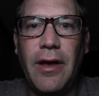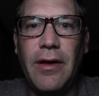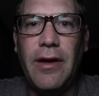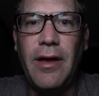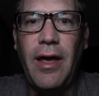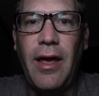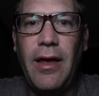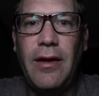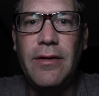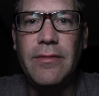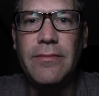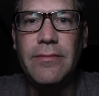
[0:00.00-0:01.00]
and I
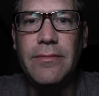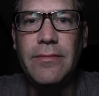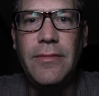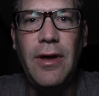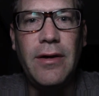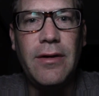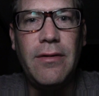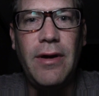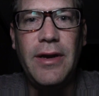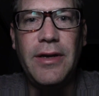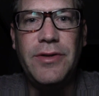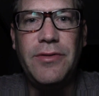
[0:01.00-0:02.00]
had not
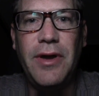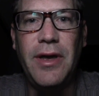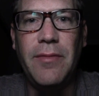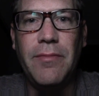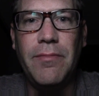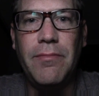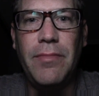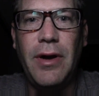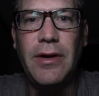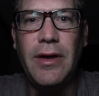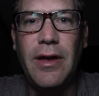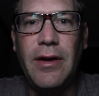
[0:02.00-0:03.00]
quite a dream,
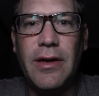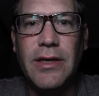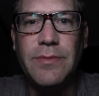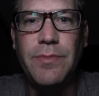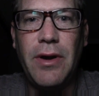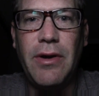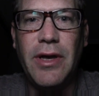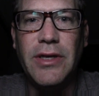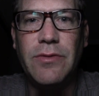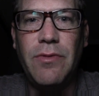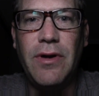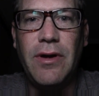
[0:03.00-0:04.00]
but an
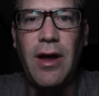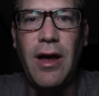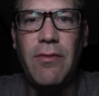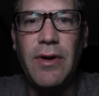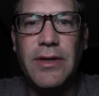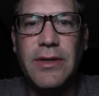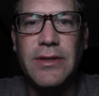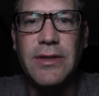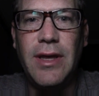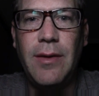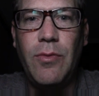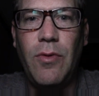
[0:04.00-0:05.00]
experience when I went to
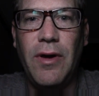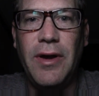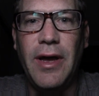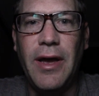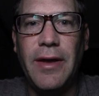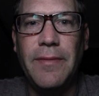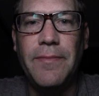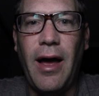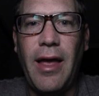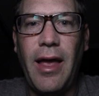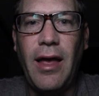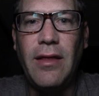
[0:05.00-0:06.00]
sleep one night.
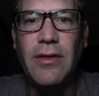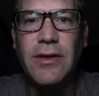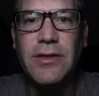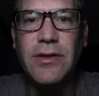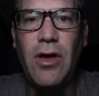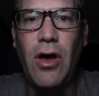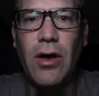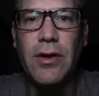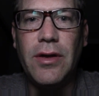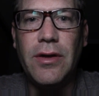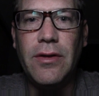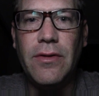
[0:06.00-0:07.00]
I had this
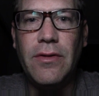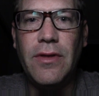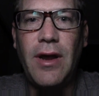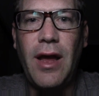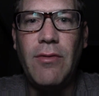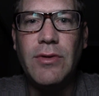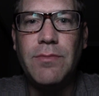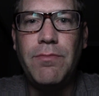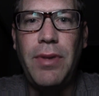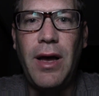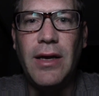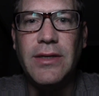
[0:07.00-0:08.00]
thought that I was
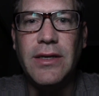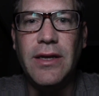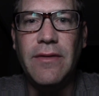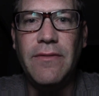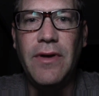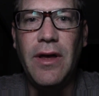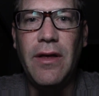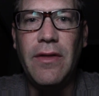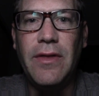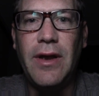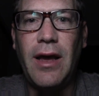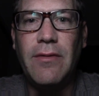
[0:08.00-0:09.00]
positive
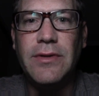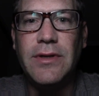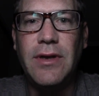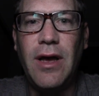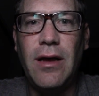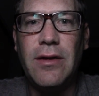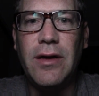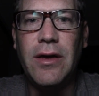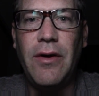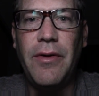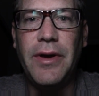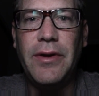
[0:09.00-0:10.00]
that I was not
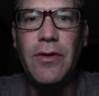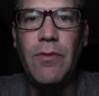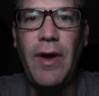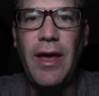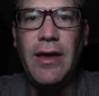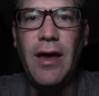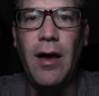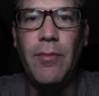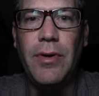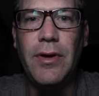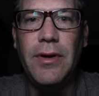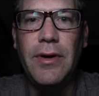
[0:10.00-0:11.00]
going to wake up.